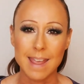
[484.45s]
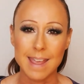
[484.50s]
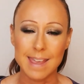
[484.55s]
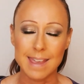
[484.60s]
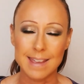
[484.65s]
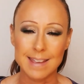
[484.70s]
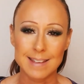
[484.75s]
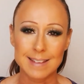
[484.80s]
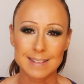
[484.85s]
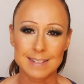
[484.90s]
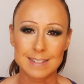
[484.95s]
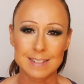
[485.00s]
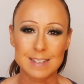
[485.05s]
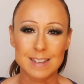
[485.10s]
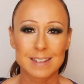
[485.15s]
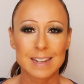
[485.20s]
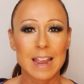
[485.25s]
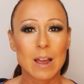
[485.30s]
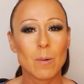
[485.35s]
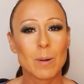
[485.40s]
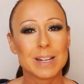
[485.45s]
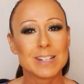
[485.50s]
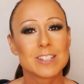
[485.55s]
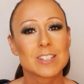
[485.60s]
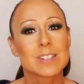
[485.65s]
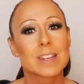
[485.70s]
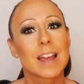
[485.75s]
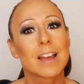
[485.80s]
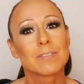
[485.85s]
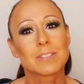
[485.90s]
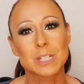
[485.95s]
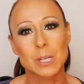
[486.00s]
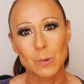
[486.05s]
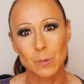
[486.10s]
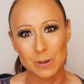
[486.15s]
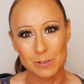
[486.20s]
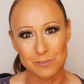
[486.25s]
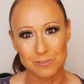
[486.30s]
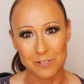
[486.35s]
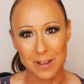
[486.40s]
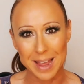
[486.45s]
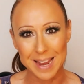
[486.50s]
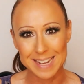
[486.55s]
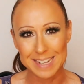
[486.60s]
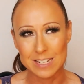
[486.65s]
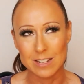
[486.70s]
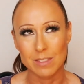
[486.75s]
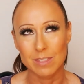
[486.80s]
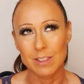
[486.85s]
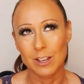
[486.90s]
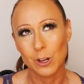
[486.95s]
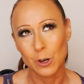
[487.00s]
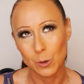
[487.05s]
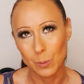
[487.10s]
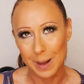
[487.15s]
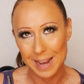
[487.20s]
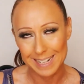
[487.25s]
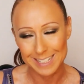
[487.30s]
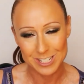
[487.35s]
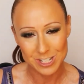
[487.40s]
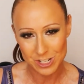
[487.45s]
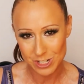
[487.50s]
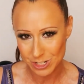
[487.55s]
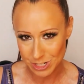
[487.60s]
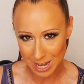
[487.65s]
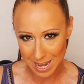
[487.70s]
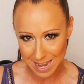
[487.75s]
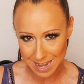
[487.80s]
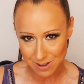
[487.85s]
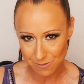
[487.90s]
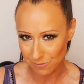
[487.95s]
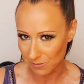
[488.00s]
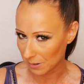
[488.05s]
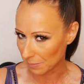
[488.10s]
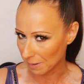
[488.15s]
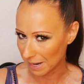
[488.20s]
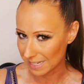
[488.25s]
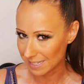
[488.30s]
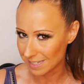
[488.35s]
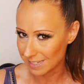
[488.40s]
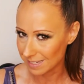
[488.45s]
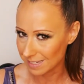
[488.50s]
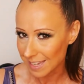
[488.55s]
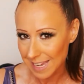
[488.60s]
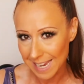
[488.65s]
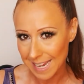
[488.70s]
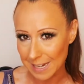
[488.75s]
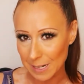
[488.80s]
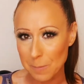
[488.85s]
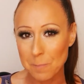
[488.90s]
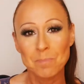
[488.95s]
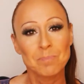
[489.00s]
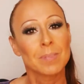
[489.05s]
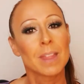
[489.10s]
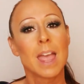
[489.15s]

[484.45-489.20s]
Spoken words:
And now I just have to go and find the correct shade for my skin.